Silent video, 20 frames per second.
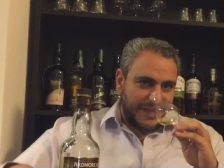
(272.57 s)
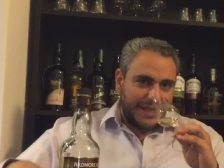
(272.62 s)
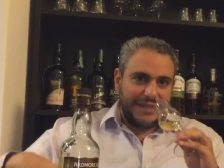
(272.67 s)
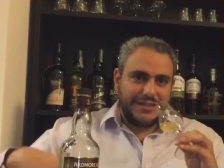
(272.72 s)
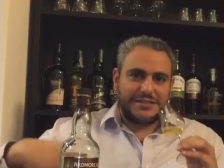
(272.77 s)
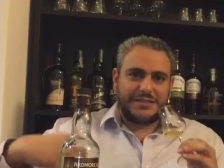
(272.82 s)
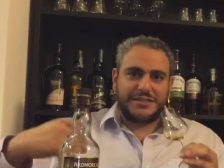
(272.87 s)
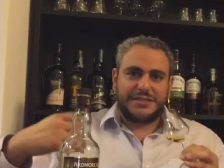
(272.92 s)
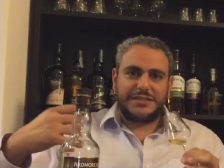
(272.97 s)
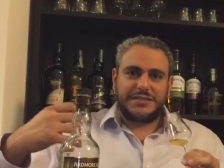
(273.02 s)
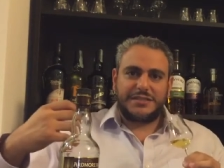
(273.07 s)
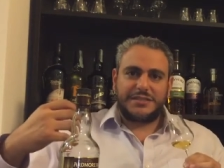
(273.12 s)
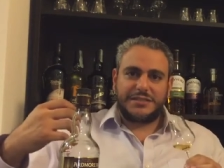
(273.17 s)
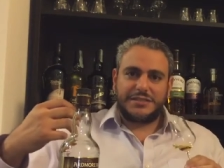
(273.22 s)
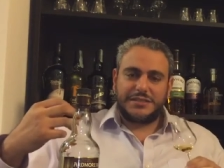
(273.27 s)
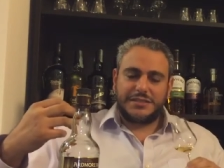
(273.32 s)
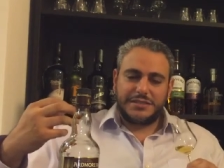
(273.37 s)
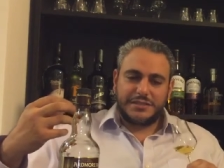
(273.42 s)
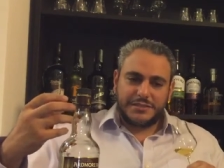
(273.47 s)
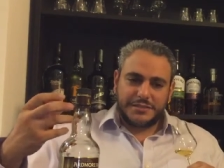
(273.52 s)

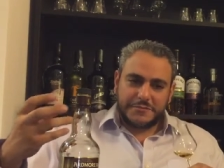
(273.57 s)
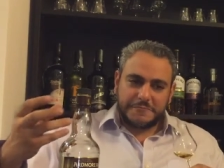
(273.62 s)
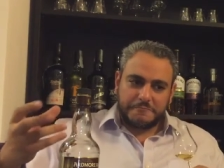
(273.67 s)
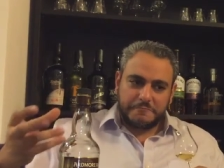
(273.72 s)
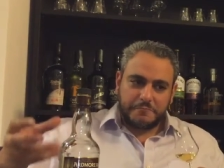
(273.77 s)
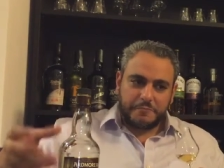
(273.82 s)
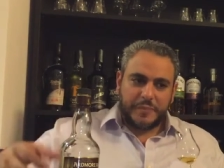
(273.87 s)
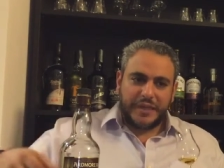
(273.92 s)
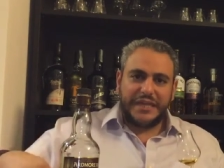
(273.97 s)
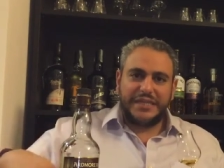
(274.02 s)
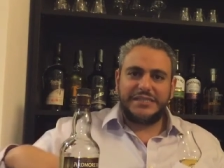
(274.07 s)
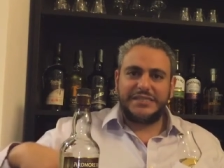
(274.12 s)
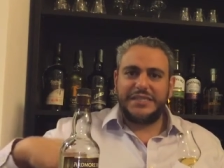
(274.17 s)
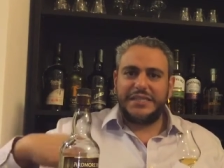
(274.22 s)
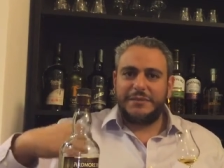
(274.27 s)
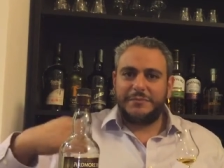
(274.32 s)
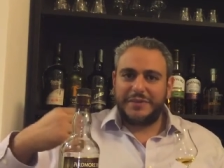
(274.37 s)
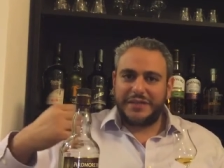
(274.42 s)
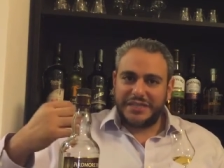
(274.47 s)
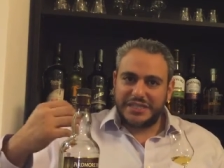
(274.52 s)
It's
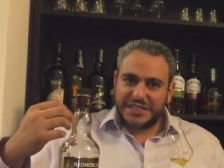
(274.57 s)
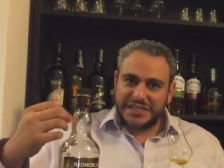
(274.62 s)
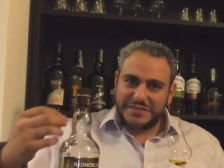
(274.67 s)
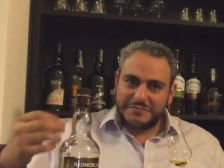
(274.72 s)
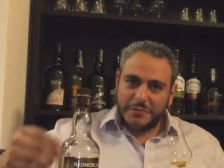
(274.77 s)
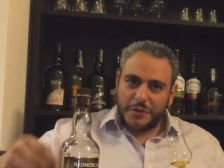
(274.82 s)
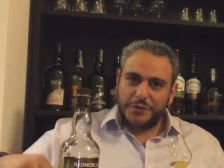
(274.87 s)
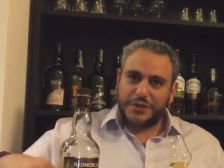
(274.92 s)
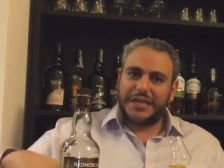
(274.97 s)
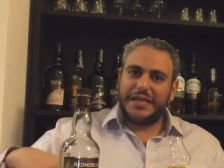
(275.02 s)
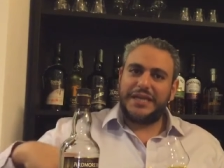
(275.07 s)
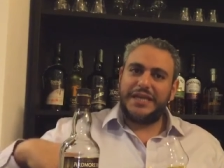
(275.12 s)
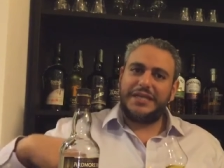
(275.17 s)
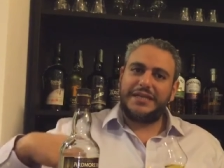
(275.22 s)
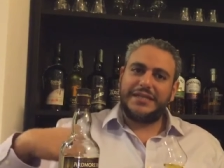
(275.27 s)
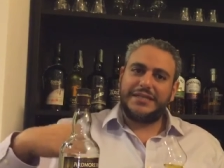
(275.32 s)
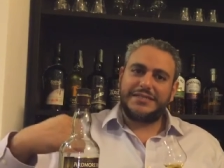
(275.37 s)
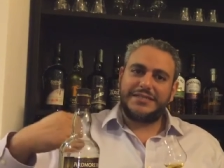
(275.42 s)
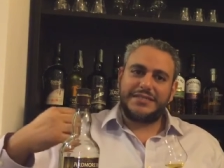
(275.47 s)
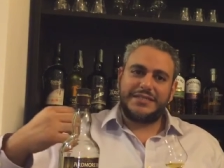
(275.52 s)
peaty, but it's
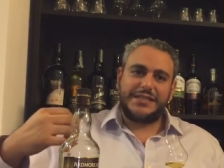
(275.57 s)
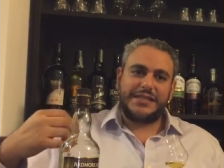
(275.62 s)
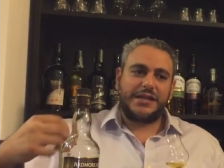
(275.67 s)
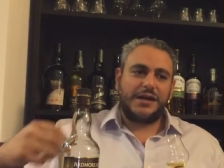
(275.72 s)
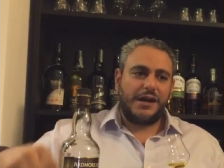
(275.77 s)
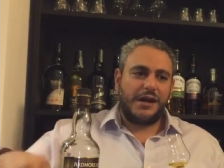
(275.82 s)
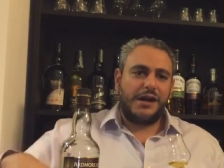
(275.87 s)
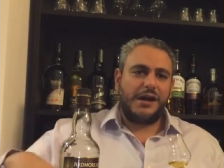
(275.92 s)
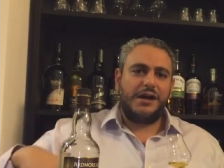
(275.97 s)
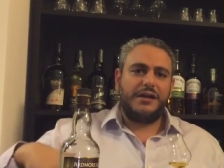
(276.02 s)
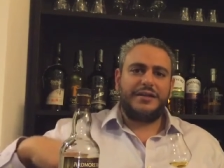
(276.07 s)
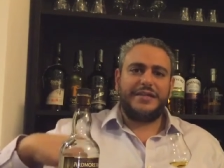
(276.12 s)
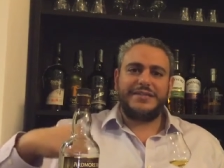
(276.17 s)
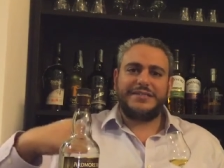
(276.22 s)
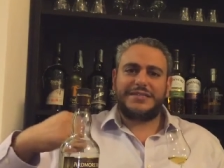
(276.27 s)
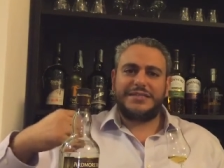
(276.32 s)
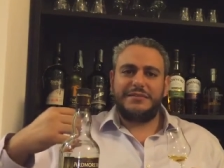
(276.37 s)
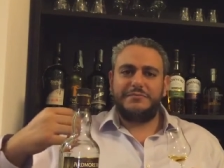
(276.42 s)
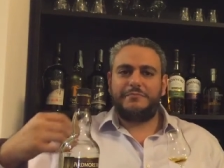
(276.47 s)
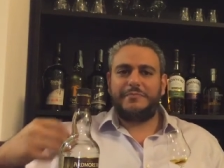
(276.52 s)
smoky. There's cigar,
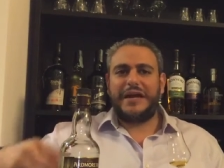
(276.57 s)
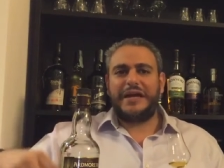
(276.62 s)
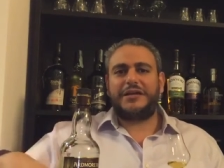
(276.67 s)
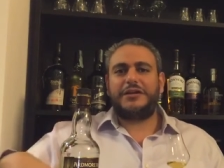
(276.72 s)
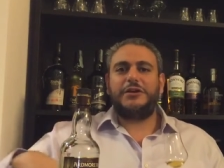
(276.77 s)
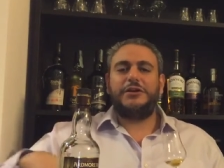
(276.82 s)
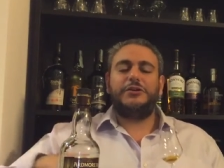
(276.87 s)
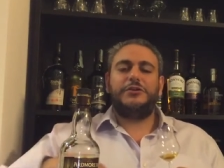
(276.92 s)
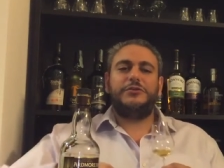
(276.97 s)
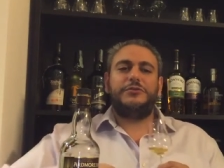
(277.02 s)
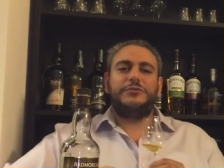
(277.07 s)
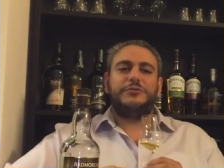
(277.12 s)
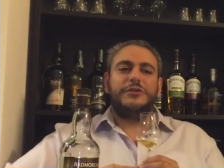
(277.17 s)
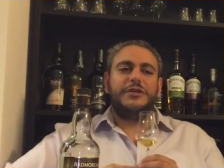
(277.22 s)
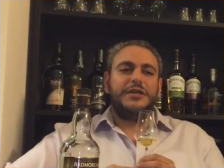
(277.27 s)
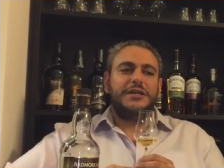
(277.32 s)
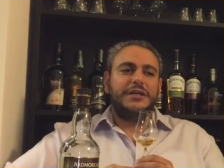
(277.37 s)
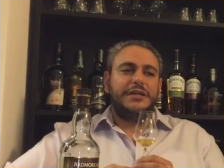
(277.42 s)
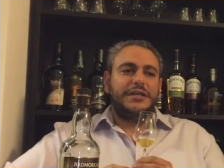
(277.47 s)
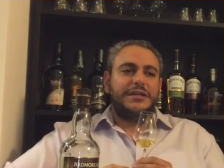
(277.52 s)
there's
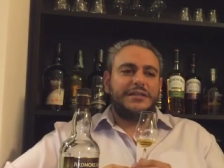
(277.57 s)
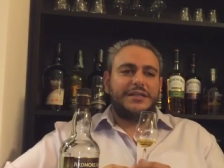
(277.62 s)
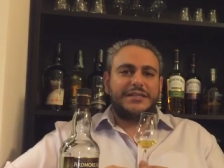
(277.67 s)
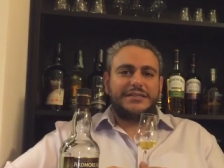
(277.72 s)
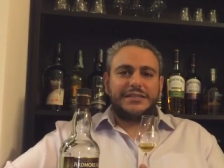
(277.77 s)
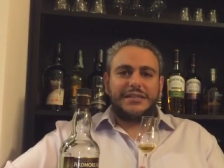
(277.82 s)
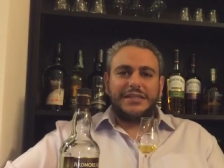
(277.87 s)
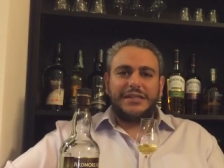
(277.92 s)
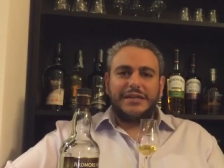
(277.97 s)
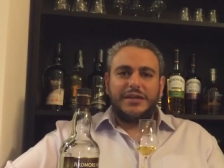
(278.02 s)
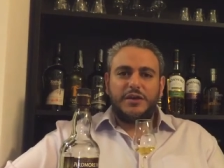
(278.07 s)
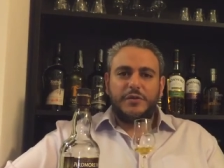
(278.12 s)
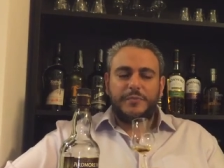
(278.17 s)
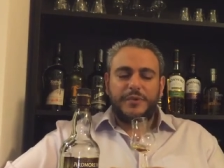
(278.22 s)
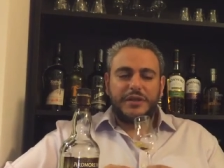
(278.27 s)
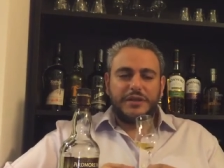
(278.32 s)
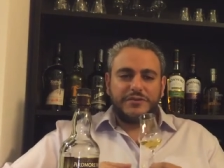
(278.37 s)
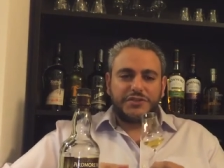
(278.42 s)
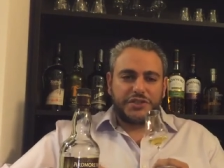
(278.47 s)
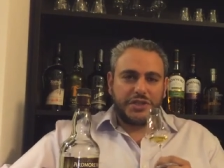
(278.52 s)
tobacco, there's a little
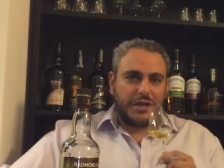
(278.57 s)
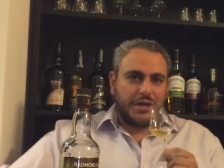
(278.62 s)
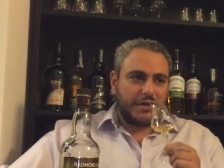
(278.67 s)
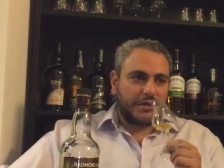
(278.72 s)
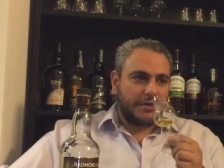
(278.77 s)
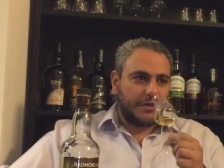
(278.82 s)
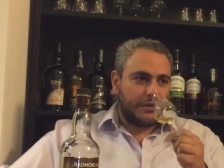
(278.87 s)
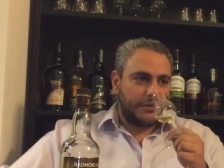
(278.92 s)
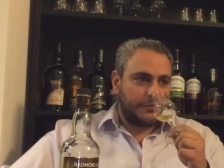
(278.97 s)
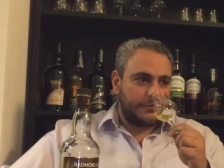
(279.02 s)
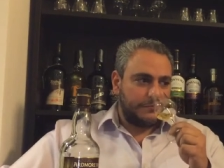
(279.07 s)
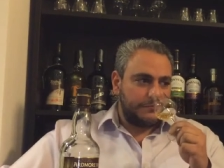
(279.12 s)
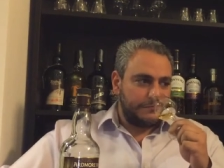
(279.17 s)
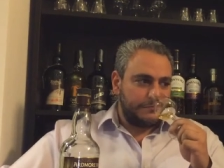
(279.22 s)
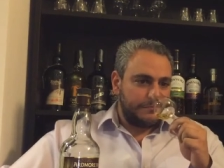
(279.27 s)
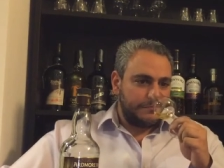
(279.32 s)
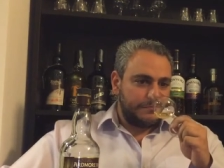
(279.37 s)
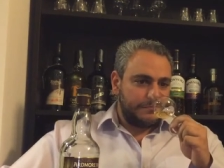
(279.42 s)
bit of charcoal.